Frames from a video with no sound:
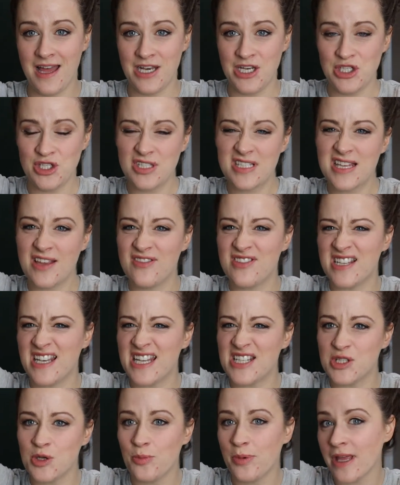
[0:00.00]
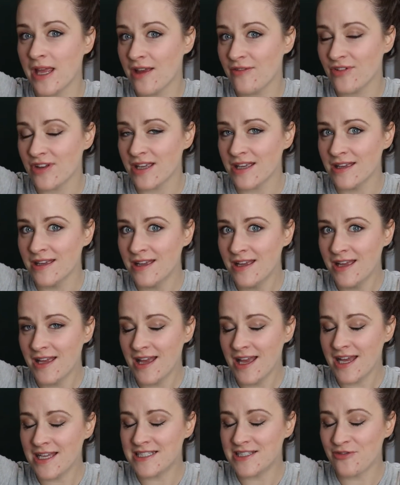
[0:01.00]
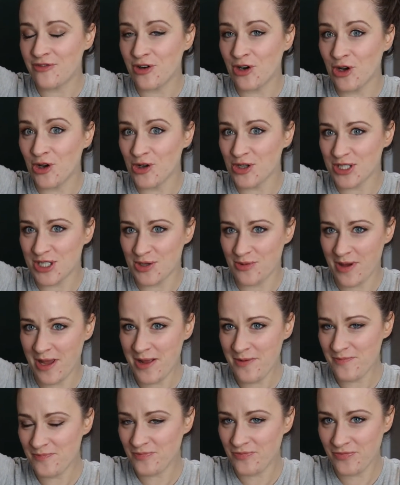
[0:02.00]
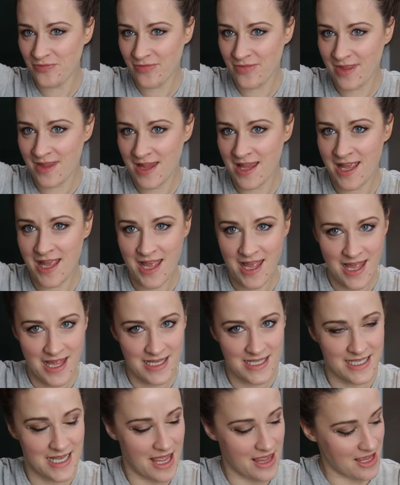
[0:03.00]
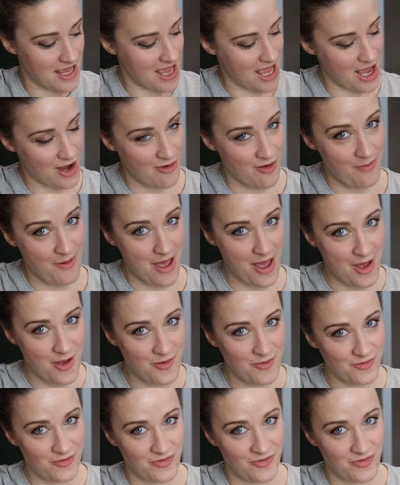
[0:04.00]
and it just gives a little bit of a different look to it. Let's get the hair grip out.